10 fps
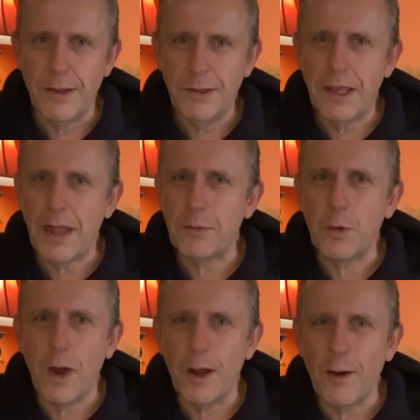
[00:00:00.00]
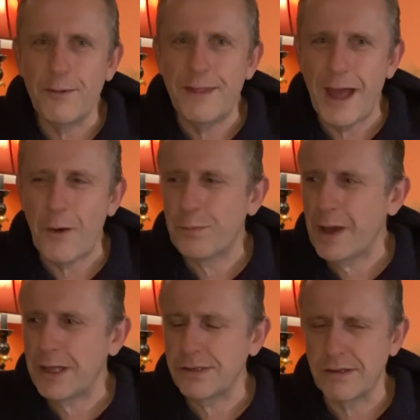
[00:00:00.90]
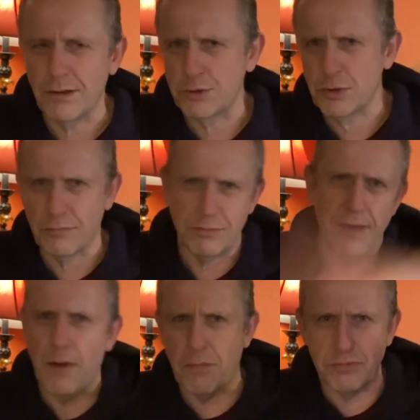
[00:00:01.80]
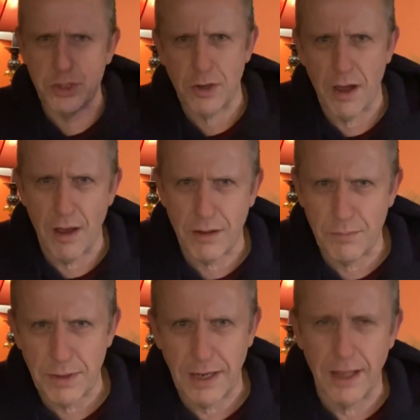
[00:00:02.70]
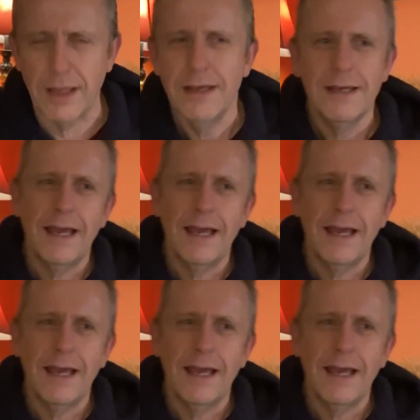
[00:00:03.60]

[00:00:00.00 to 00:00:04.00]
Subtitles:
you get them quite a lot in the health pages, and you should give up sugar completely.